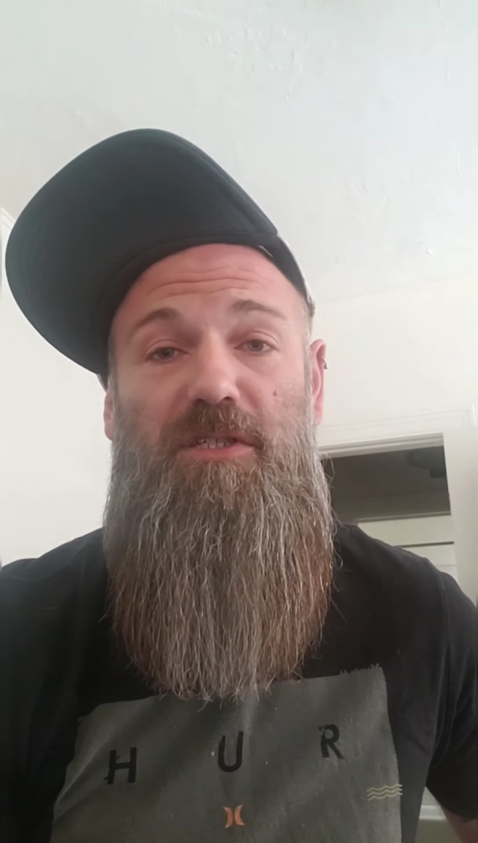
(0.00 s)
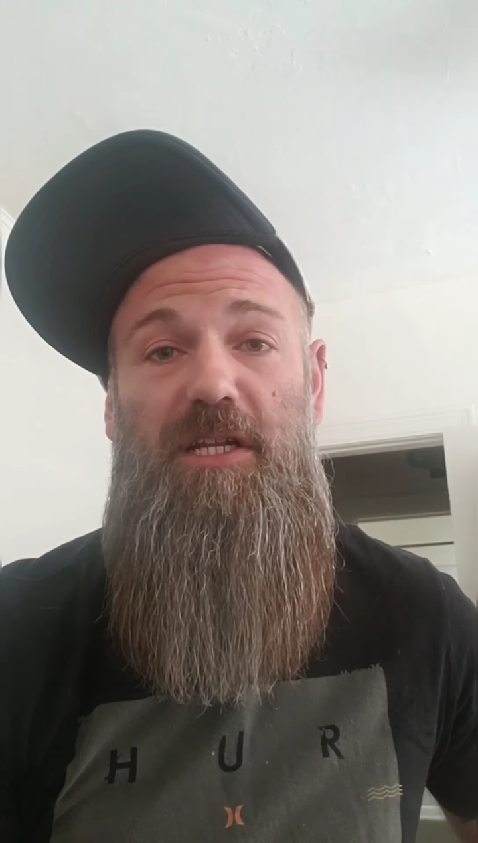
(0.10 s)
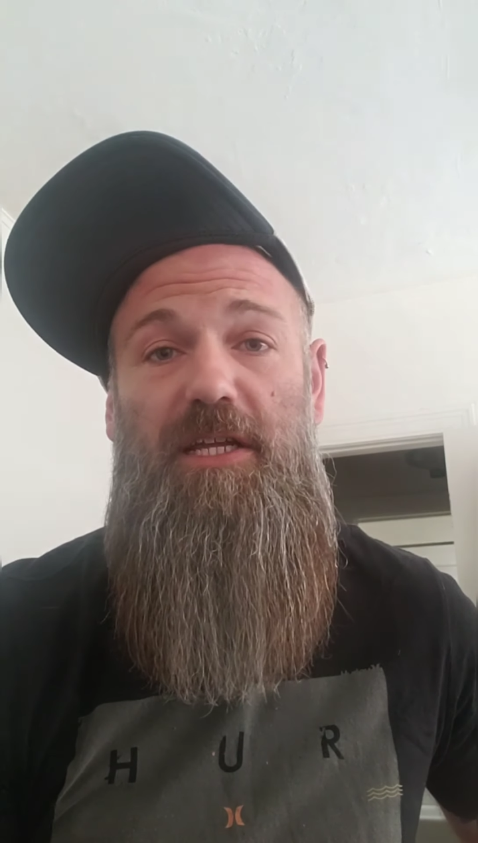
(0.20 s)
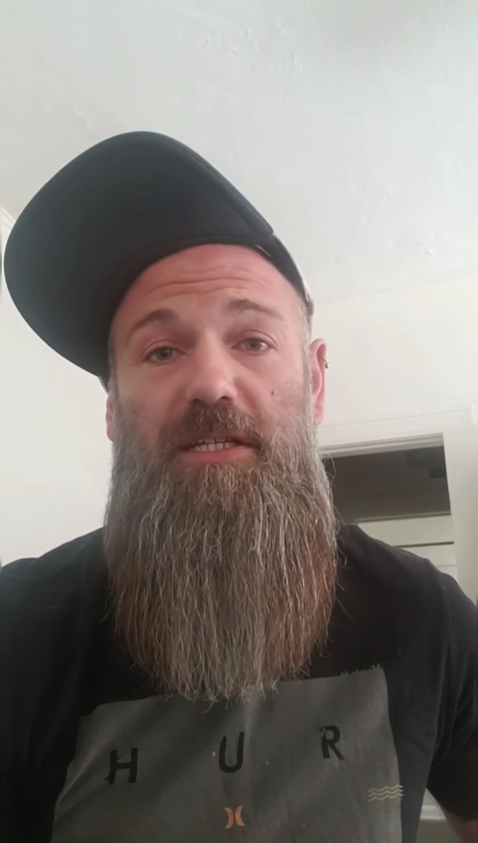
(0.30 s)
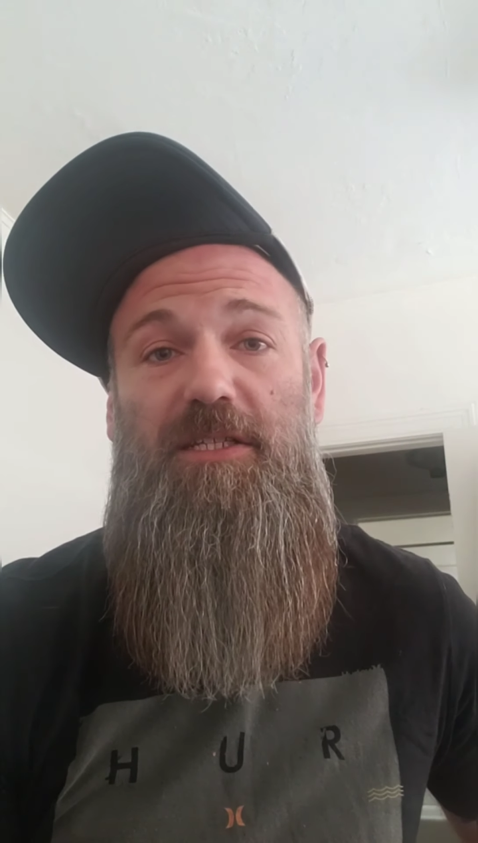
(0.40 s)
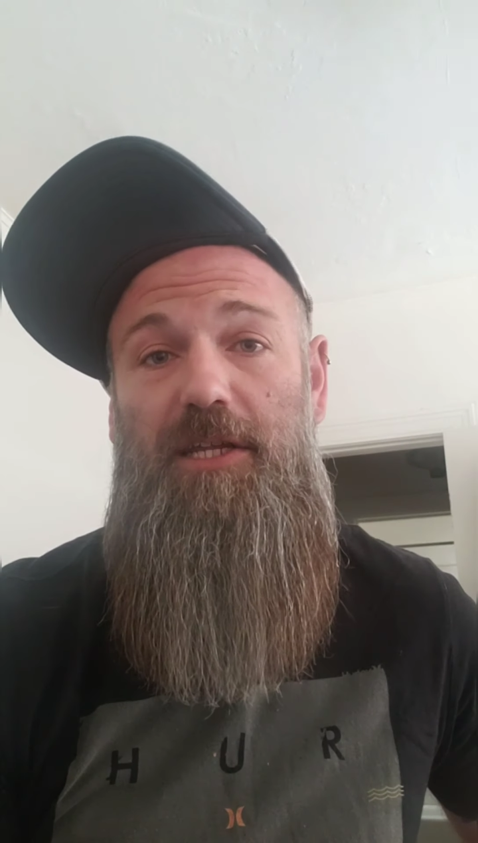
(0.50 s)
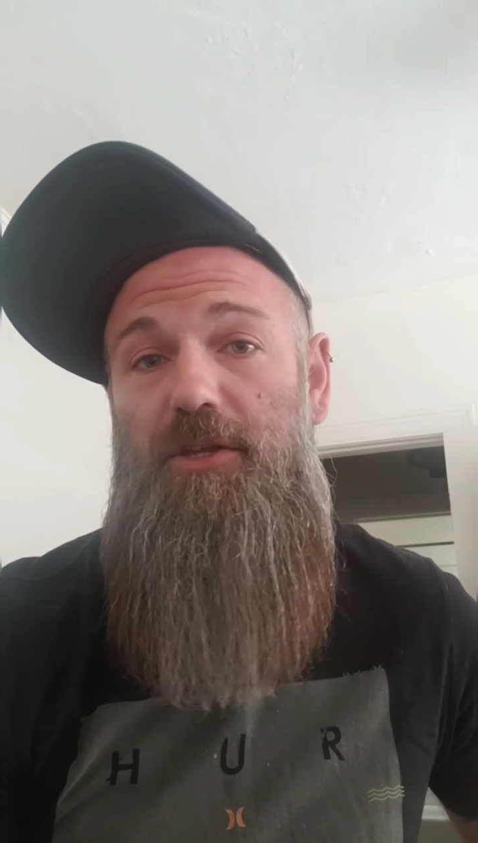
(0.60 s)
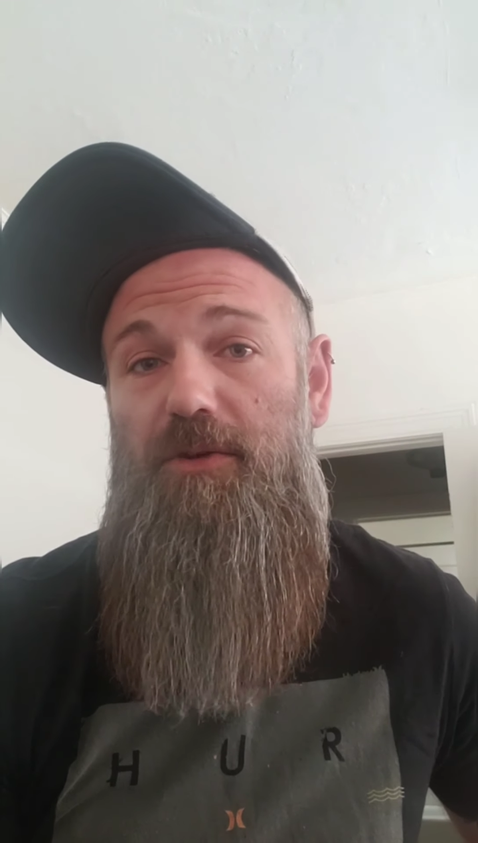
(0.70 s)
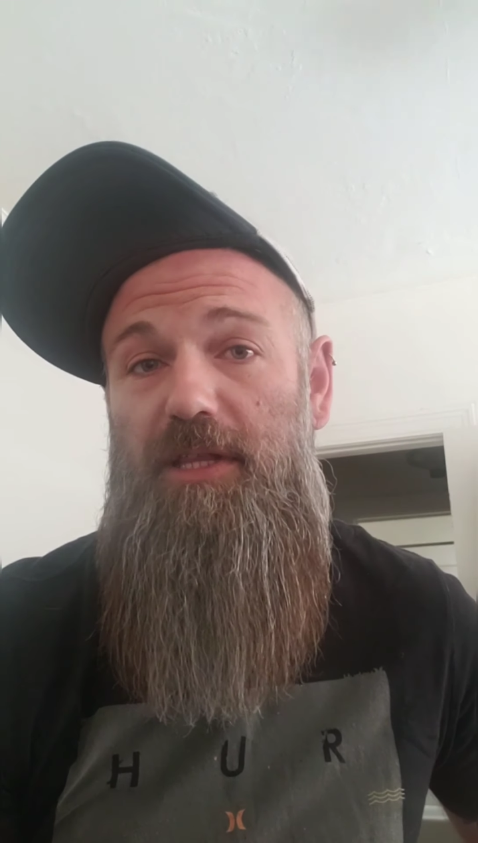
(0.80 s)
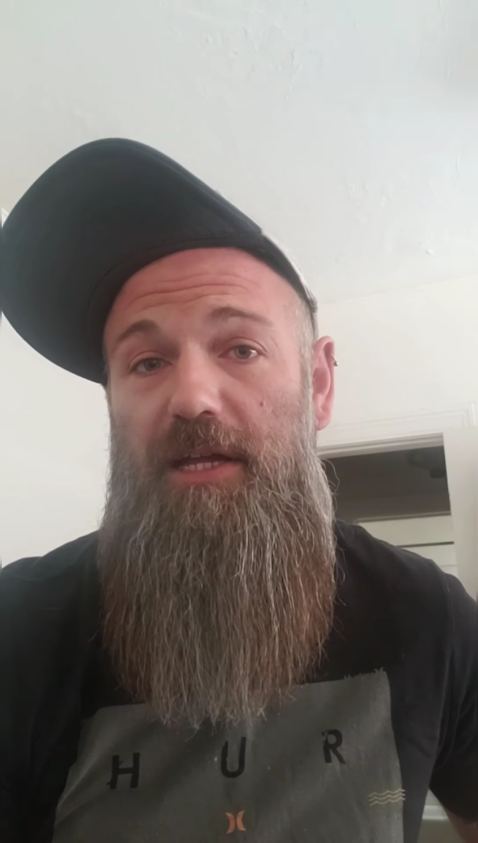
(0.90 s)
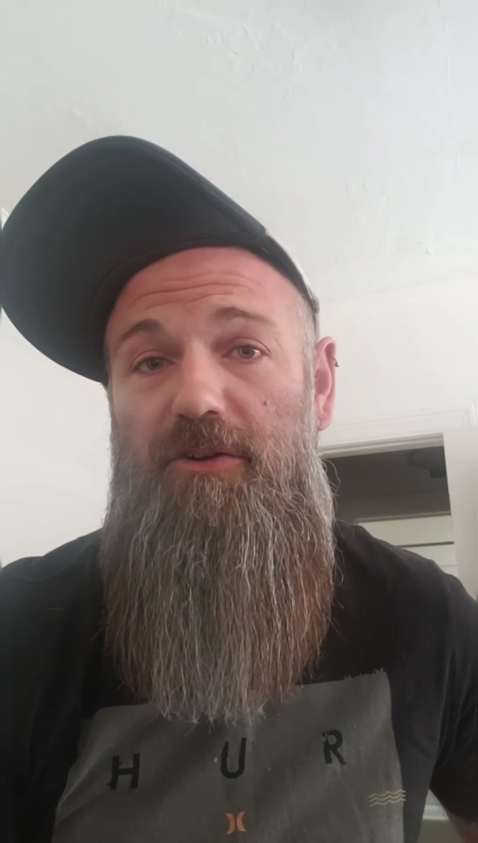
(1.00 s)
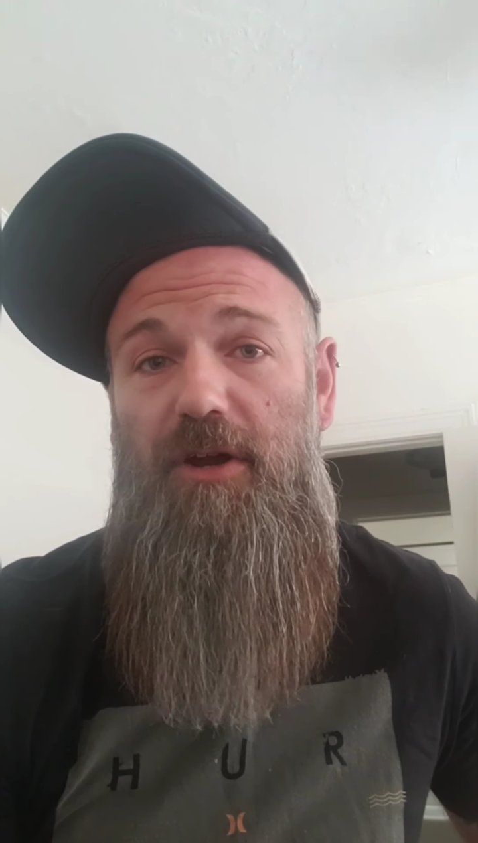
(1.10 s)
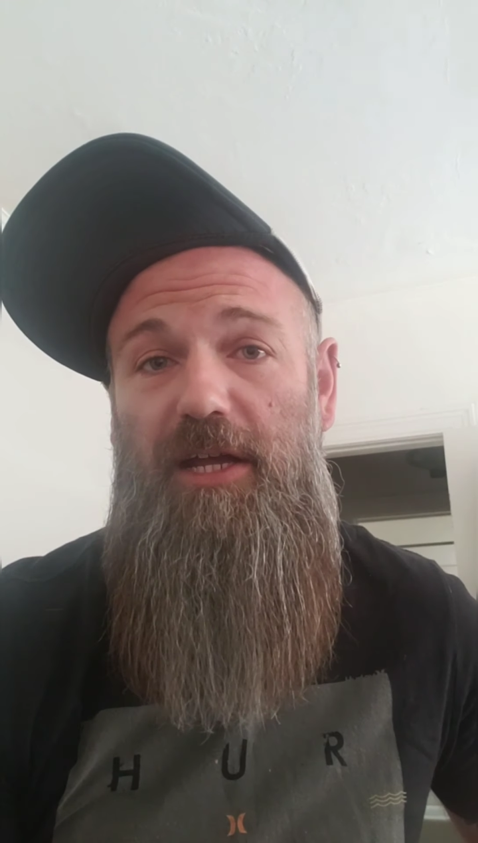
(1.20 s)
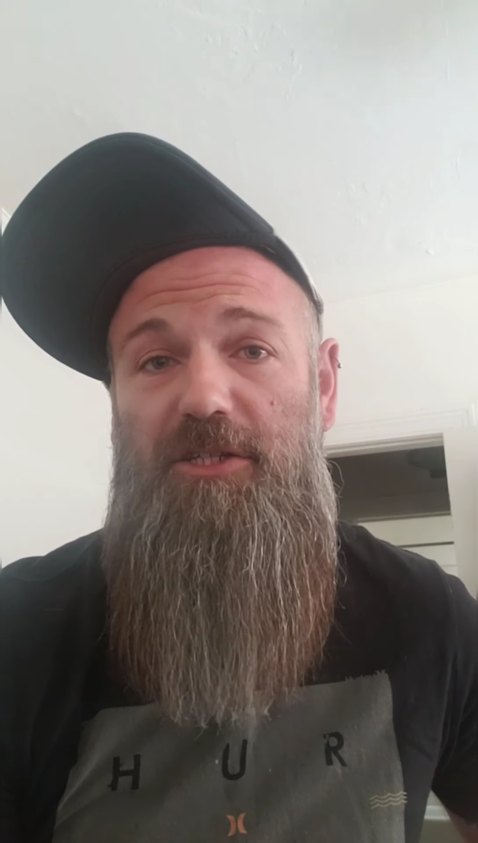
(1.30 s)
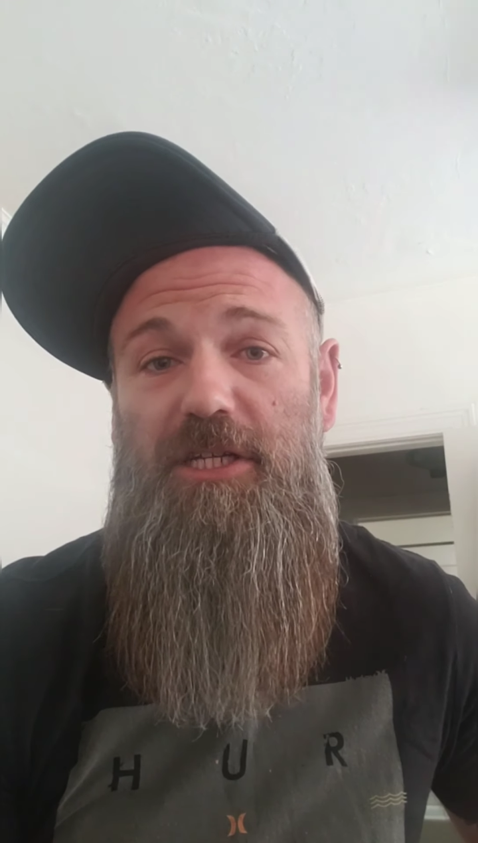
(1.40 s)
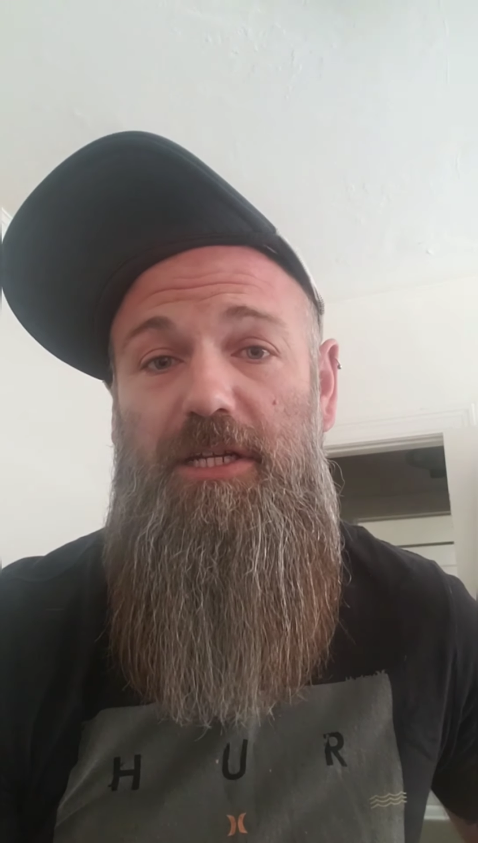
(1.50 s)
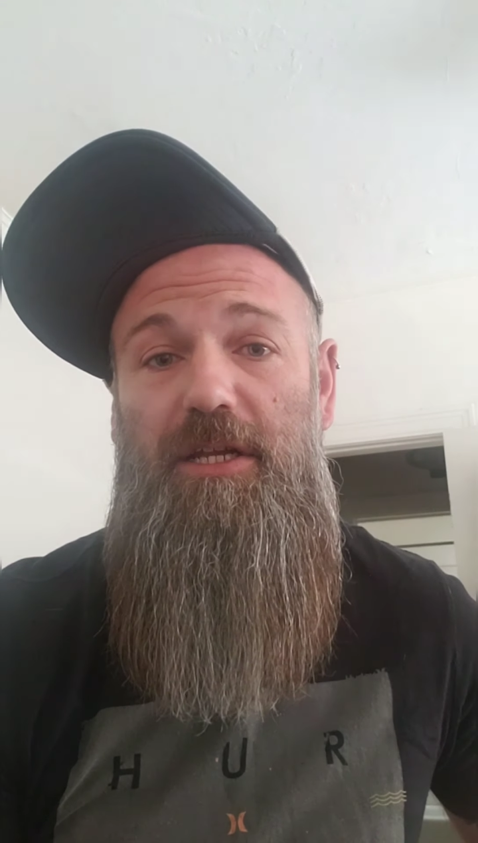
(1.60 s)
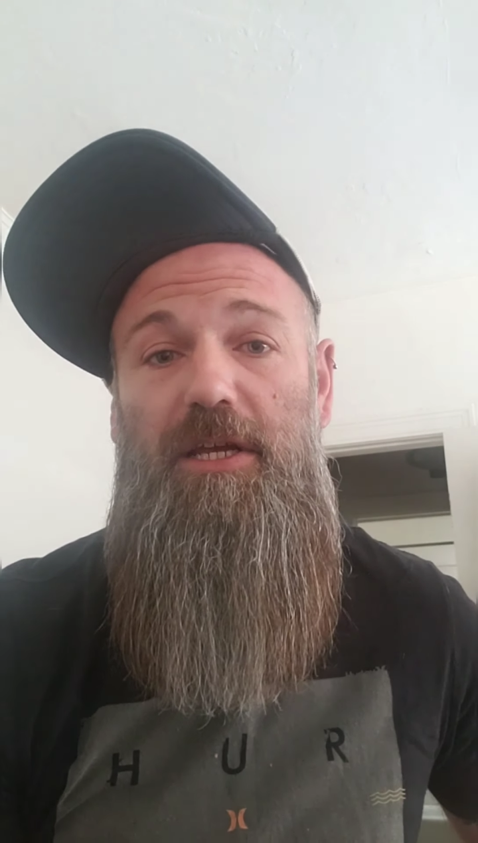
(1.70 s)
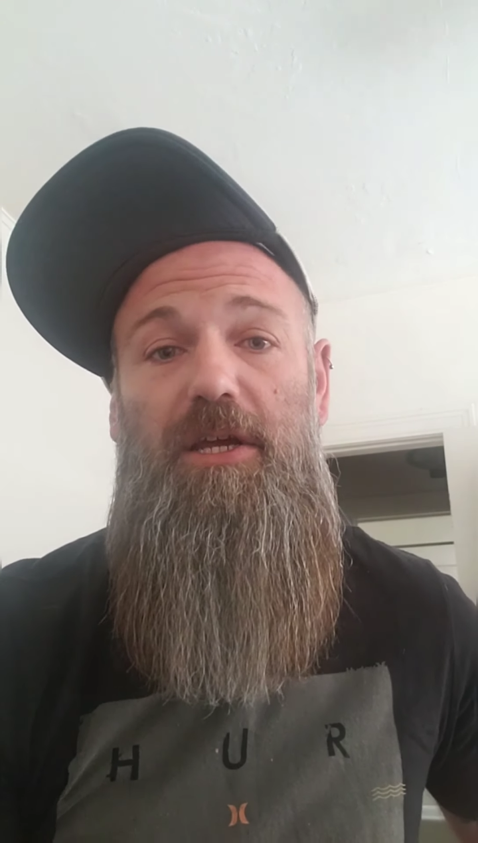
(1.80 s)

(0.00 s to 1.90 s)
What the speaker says: going to continue in that direction?